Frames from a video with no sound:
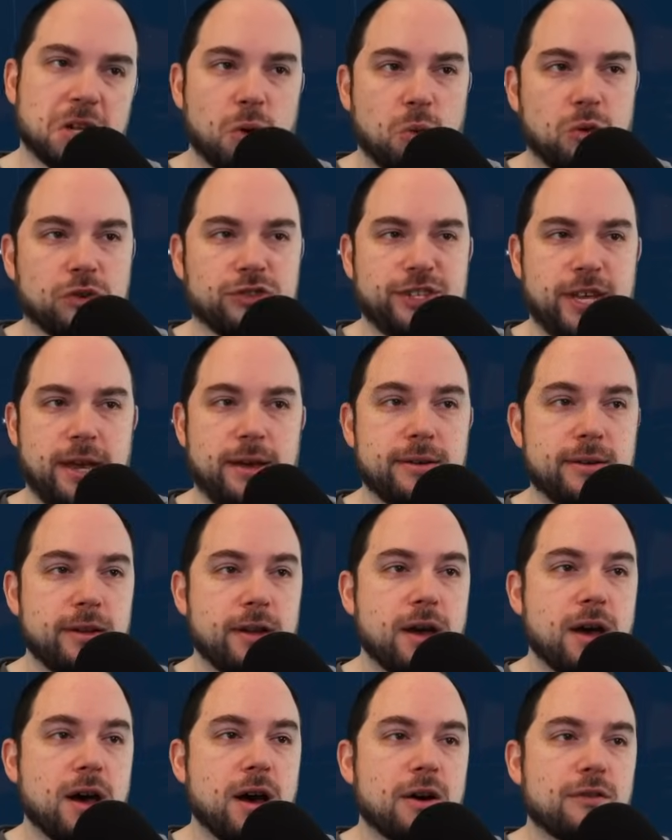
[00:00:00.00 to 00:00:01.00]
We'll see.
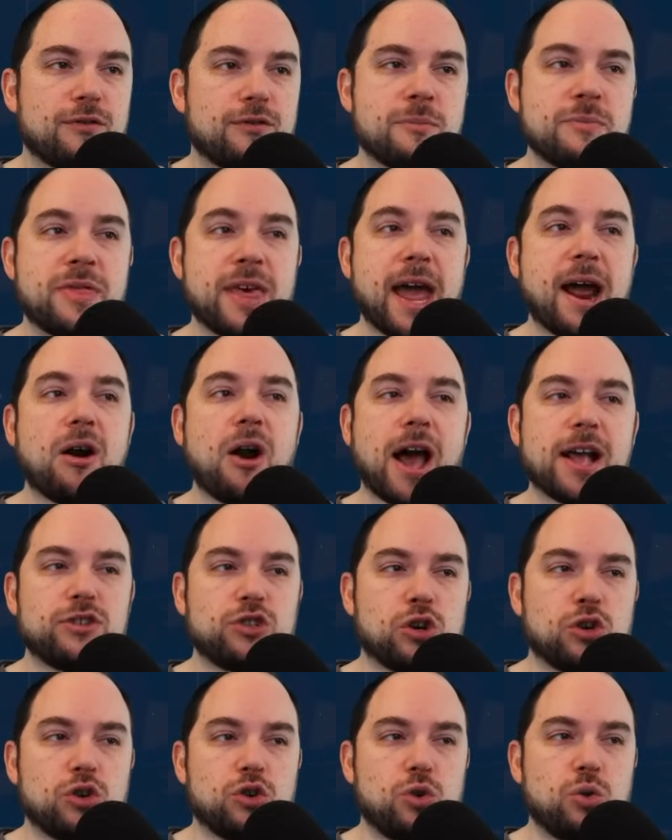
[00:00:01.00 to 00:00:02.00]
From there, I
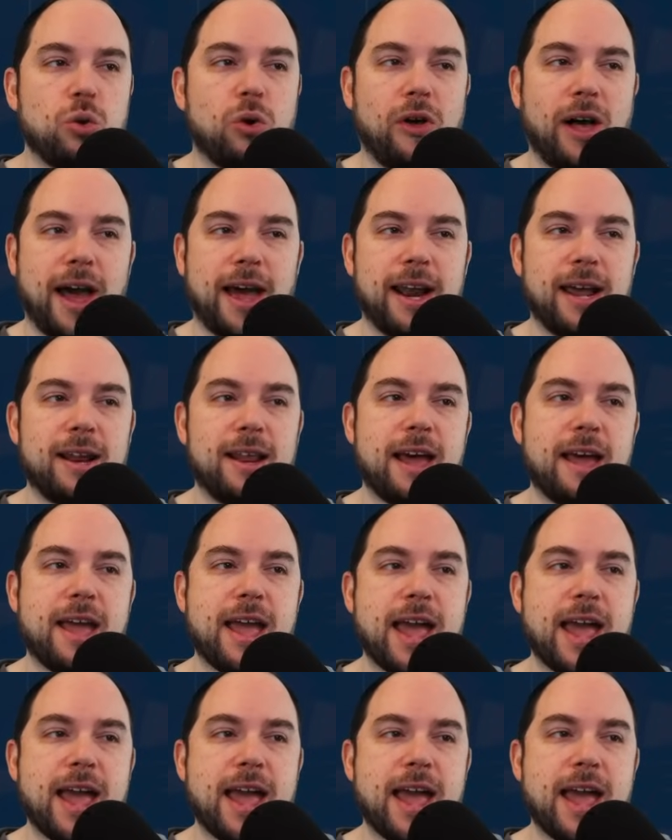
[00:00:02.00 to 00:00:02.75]
took Cool Headed,